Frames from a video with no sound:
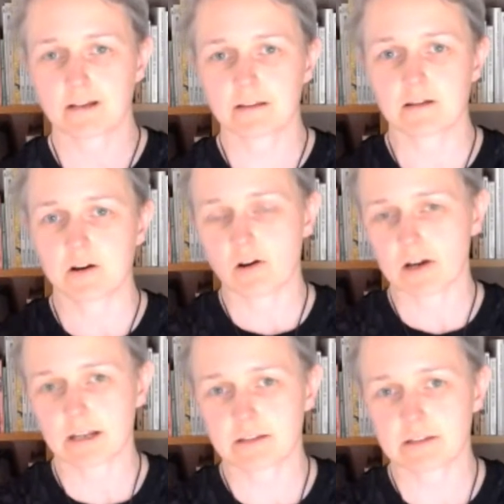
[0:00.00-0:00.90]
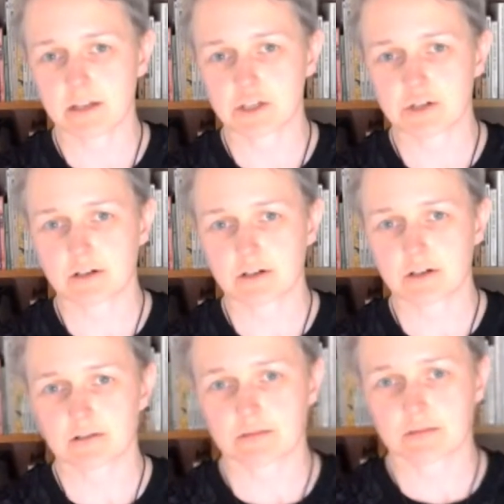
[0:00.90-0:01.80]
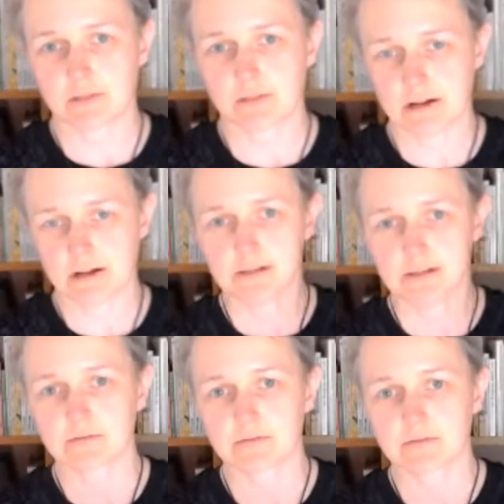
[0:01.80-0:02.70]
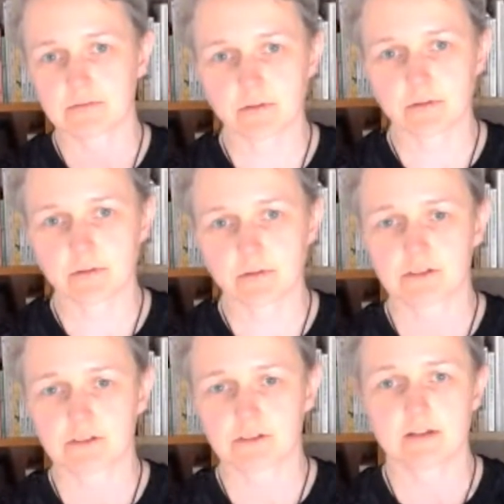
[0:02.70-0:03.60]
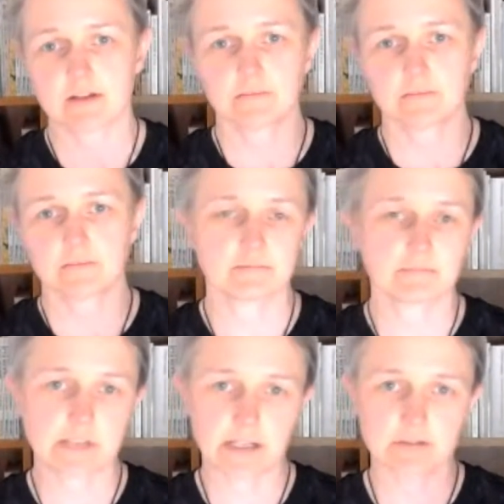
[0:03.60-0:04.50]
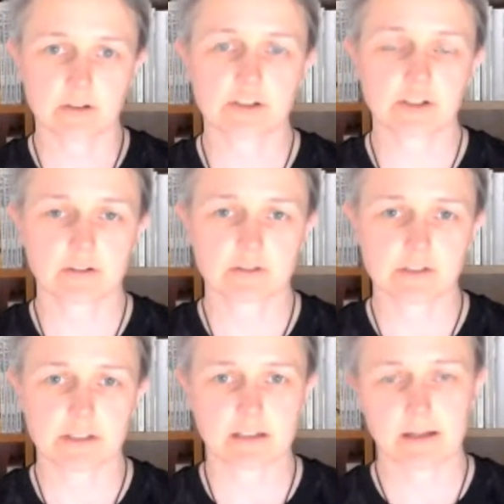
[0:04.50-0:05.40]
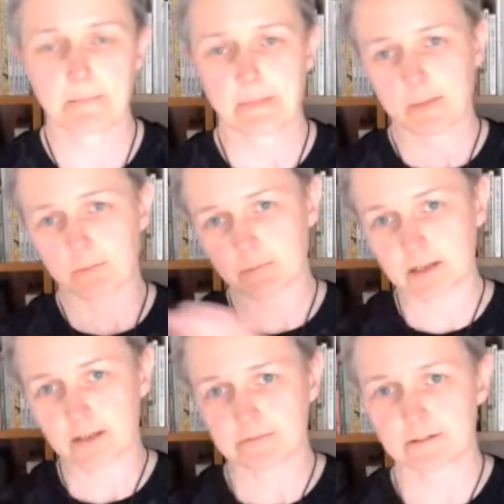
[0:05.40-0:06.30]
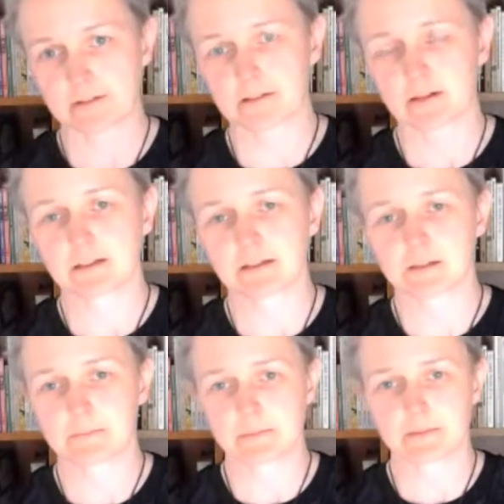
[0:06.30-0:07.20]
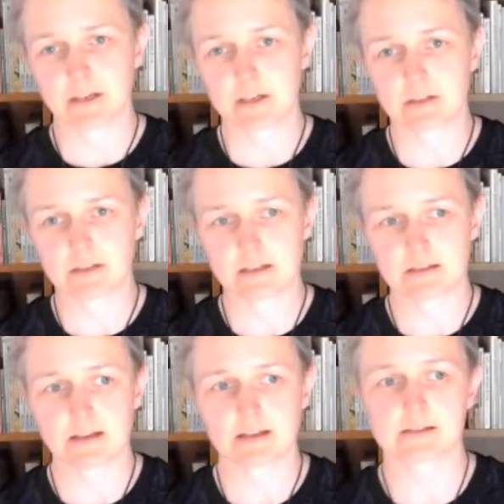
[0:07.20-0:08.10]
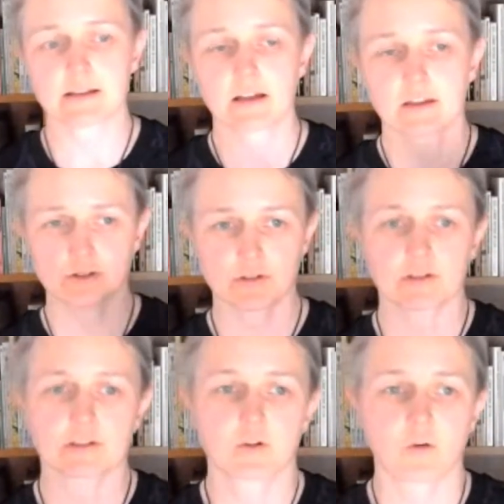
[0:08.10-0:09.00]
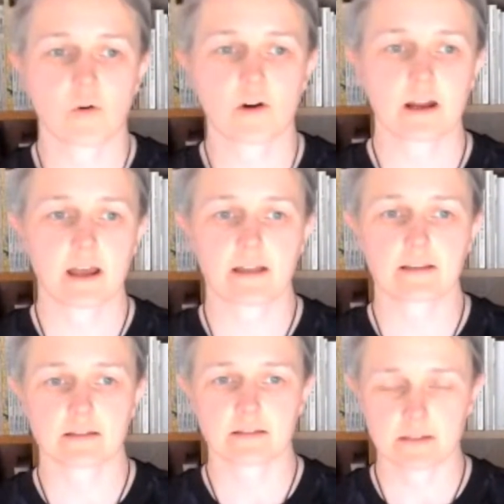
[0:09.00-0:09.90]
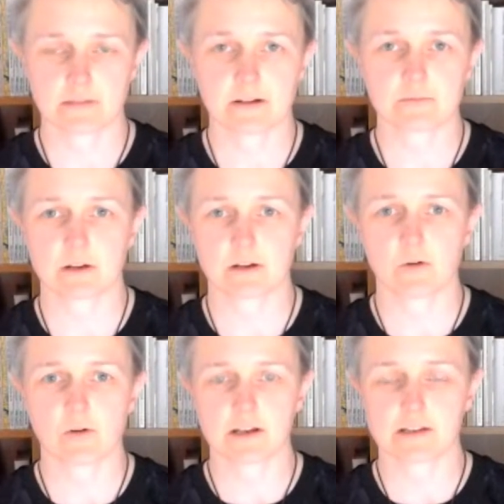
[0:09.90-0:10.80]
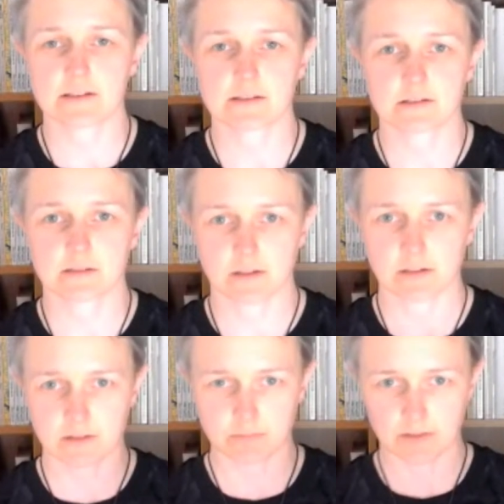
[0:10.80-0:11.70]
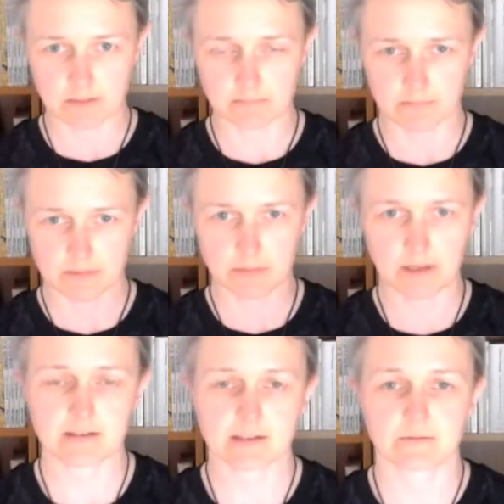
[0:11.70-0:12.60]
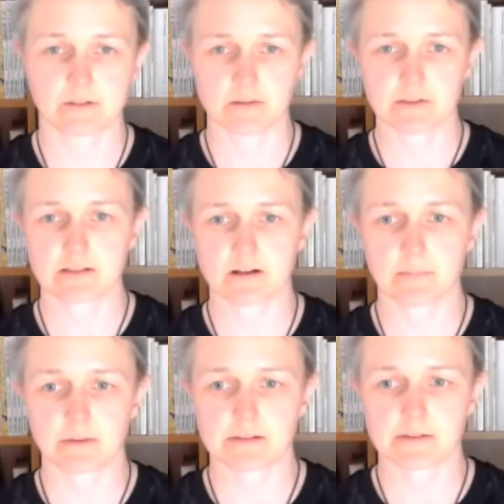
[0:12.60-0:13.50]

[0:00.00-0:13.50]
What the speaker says: architecture areas of this talk are going to be technology agnostic, when we get further down into implementation details, .NET Core and Entity Framework Core is going to be the basis for those examples.